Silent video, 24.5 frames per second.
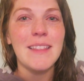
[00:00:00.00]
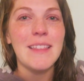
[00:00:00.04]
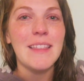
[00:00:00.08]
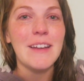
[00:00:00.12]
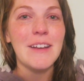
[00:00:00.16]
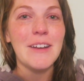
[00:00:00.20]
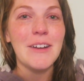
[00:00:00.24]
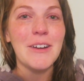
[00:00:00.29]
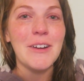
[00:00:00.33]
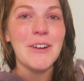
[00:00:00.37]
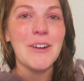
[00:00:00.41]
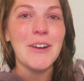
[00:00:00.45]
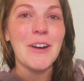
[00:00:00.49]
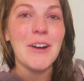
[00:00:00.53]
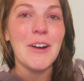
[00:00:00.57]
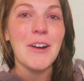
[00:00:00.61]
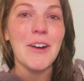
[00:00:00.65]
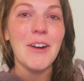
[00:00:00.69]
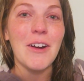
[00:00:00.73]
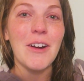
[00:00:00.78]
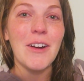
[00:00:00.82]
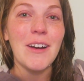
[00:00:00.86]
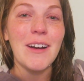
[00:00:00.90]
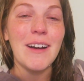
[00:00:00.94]
there
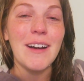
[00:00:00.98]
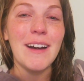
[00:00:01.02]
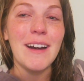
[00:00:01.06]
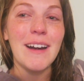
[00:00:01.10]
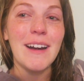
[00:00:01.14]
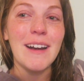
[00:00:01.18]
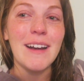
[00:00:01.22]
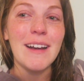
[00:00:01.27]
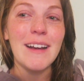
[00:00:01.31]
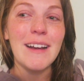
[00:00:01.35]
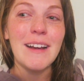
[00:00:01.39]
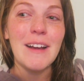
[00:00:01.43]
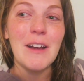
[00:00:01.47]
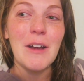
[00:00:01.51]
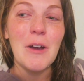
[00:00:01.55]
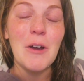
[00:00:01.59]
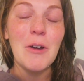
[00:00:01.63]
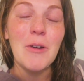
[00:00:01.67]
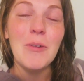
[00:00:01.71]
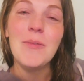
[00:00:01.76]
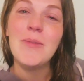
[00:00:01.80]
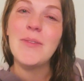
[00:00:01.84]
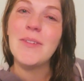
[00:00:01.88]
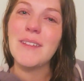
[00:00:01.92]
are
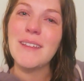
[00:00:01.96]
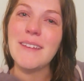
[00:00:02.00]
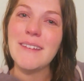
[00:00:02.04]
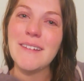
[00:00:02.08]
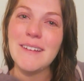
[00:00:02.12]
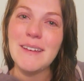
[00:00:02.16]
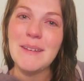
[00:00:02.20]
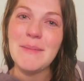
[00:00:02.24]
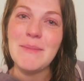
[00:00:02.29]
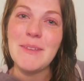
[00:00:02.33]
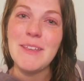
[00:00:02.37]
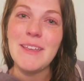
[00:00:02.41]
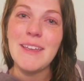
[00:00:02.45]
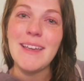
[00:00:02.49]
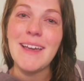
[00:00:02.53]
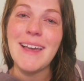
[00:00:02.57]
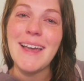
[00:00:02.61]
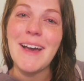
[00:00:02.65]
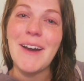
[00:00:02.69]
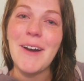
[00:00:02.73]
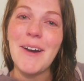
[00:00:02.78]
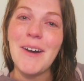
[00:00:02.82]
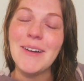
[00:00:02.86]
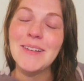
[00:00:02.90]
hopefully going to be
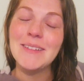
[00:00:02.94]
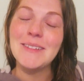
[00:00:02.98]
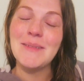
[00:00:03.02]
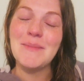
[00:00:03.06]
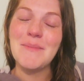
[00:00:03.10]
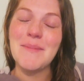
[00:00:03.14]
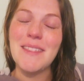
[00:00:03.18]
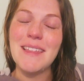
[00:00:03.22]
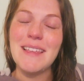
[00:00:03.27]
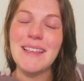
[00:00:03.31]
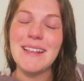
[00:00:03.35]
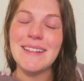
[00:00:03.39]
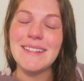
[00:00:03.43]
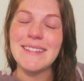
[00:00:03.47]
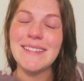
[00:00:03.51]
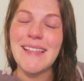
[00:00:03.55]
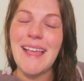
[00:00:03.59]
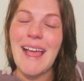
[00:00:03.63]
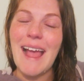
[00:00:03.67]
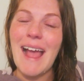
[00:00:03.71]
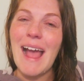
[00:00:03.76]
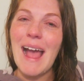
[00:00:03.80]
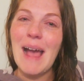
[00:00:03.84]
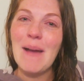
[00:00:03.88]
awesome things
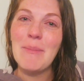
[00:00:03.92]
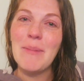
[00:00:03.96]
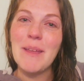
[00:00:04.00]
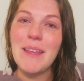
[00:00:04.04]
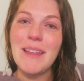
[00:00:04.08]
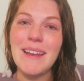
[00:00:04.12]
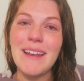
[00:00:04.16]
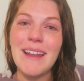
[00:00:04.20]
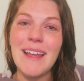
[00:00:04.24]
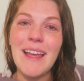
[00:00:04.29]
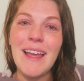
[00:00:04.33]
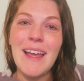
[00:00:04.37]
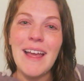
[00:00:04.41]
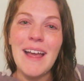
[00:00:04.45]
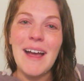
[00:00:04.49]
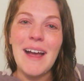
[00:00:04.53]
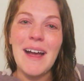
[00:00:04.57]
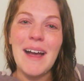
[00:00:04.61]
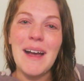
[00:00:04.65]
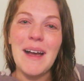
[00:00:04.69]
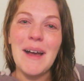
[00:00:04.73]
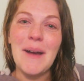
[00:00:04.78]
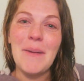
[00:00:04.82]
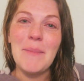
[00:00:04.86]
that happen
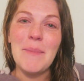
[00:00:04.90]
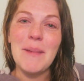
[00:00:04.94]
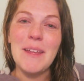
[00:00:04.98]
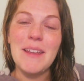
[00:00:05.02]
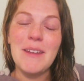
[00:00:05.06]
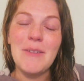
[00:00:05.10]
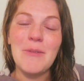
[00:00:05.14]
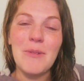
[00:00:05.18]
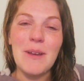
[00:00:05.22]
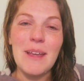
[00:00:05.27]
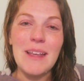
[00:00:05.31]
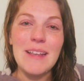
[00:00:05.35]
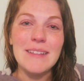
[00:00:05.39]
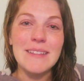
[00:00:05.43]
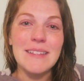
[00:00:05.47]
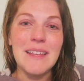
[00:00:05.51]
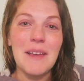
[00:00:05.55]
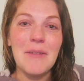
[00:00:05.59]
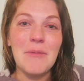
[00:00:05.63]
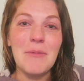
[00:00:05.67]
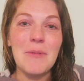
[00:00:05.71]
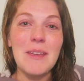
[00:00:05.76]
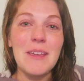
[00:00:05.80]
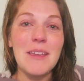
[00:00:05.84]
um, in ways
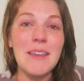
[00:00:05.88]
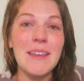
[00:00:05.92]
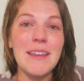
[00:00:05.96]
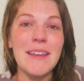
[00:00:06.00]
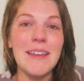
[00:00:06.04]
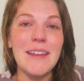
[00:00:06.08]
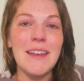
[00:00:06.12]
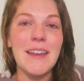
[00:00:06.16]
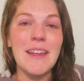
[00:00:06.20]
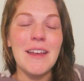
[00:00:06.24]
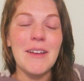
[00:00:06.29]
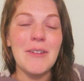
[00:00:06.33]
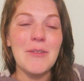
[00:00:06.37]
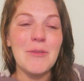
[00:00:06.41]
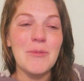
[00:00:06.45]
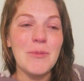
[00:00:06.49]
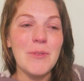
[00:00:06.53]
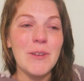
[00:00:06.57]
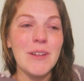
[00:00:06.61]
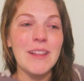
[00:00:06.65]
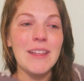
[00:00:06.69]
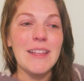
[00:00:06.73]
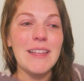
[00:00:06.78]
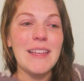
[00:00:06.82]
that we can
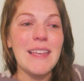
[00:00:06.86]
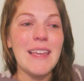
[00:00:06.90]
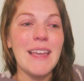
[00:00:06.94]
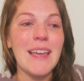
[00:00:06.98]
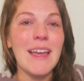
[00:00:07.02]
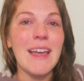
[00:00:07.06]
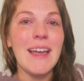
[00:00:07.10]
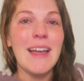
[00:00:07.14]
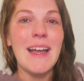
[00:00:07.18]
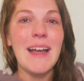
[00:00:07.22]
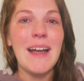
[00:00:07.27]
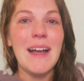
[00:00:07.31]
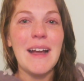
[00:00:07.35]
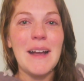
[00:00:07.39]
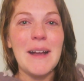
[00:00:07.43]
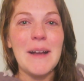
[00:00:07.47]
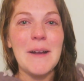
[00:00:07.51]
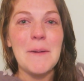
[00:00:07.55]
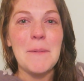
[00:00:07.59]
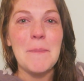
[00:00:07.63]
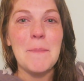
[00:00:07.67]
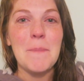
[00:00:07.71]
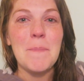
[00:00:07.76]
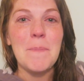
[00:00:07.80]
really
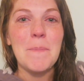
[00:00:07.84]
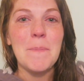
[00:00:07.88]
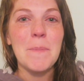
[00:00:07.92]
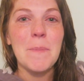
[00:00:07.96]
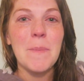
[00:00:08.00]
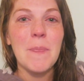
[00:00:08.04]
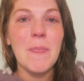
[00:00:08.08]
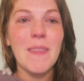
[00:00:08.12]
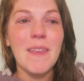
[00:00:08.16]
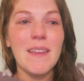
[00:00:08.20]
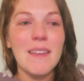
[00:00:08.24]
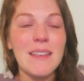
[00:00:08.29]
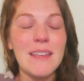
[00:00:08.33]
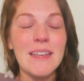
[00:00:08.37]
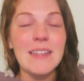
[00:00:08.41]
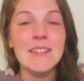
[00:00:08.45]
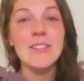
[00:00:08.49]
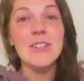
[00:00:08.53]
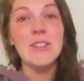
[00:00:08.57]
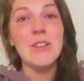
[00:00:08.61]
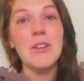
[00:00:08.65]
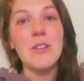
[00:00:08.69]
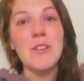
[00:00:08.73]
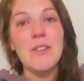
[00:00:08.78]
um,
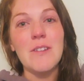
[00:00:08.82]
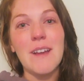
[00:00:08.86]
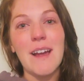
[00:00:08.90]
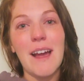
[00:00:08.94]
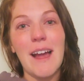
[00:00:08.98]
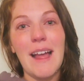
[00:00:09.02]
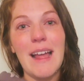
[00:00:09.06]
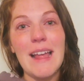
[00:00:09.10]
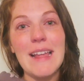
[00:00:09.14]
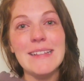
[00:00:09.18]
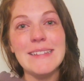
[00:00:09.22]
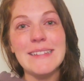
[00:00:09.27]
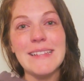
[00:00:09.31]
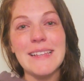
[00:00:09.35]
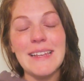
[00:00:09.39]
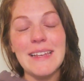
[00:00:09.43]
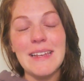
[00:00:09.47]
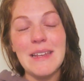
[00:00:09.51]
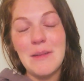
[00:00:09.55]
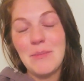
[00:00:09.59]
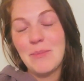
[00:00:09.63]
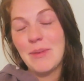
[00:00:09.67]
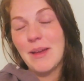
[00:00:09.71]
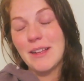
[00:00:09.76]
get to know you guys
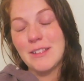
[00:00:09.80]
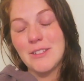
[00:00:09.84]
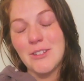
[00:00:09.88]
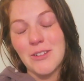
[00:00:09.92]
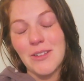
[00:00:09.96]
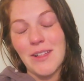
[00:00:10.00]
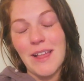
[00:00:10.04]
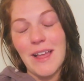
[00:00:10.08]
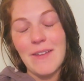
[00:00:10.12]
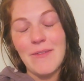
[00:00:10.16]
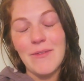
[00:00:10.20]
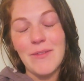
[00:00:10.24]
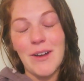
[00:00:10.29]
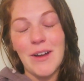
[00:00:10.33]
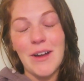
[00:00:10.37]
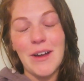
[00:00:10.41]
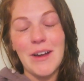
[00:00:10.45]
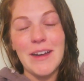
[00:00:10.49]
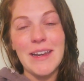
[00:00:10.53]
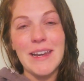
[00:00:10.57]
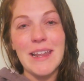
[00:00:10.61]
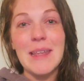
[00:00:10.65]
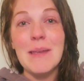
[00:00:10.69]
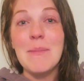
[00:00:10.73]
and impact your life
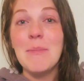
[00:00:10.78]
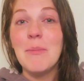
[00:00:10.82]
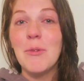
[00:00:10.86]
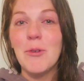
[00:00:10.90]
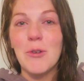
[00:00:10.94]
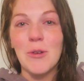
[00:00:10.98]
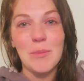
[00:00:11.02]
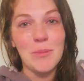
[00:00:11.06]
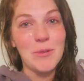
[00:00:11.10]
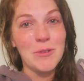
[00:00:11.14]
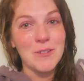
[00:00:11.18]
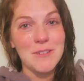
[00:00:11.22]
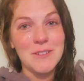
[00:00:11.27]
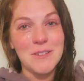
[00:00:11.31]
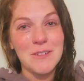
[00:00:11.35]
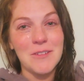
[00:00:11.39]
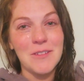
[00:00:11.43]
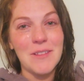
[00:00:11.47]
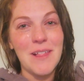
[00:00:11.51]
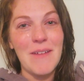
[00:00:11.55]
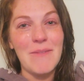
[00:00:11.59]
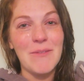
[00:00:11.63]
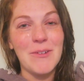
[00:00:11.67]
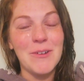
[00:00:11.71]
on a more
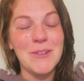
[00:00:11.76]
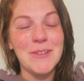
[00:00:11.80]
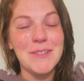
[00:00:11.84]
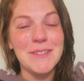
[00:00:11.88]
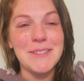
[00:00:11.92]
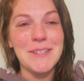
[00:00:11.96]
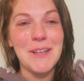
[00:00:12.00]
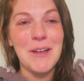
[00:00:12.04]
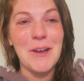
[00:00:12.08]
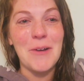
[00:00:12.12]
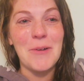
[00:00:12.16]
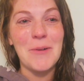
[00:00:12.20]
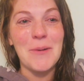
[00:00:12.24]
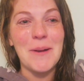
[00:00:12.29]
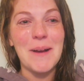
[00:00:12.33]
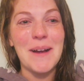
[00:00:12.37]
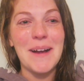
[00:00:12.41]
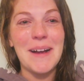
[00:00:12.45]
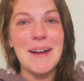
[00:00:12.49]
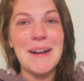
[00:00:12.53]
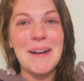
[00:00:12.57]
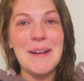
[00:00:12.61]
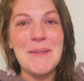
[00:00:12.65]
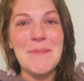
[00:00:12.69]
personal level. So
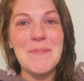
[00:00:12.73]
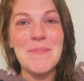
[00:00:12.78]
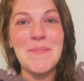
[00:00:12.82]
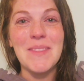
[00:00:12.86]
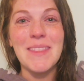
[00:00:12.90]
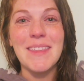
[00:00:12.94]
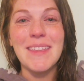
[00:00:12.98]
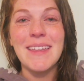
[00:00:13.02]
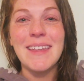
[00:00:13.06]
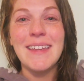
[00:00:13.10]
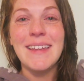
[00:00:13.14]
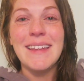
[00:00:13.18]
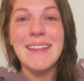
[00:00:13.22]
um,